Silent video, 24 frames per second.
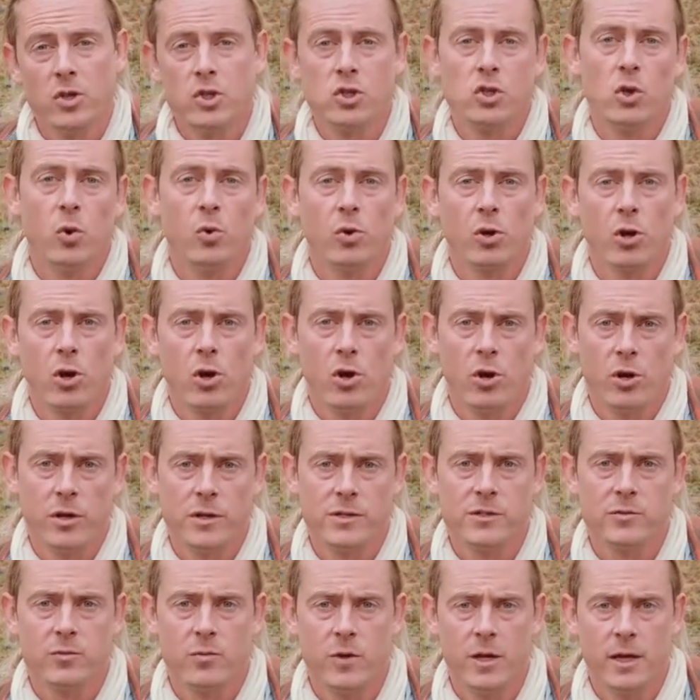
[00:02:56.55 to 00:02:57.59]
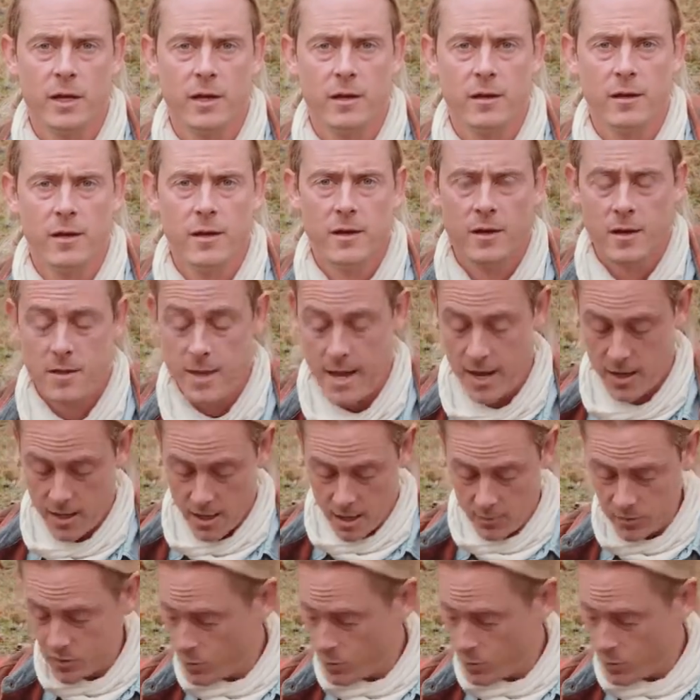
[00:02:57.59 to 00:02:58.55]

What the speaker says: shoulder harness rig that comes